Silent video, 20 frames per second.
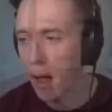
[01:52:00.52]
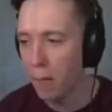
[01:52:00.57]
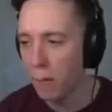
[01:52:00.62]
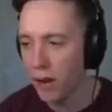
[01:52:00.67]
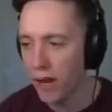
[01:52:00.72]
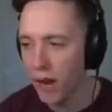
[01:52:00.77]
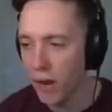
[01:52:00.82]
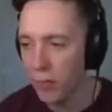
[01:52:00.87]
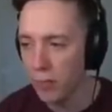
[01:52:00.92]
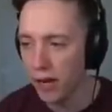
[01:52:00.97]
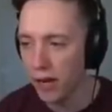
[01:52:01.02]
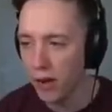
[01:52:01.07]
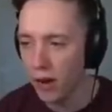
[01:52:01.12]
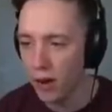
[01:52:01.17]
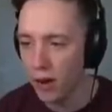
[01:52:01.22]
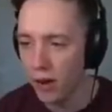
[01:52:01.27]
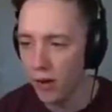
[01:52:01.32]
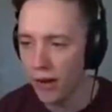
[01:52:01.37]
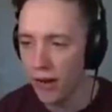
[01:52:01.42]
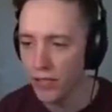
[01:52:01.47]
will now be
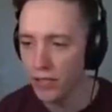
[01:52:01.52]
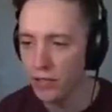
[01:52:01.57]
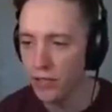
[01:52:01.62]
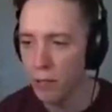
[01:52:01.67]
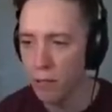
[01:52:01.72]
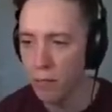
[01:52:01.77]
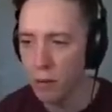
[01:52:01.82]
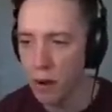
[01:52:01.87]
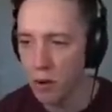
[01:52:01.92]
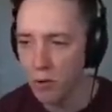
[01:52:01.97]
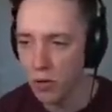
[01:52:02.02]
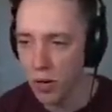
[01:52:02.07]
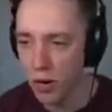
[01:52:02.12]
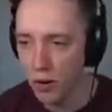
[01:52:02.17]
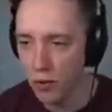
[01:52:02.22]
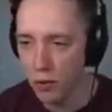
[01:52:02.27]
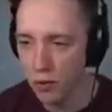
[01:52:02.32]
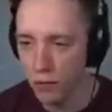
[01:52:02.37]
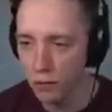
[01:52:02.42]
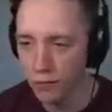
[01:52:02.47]
known as Poco,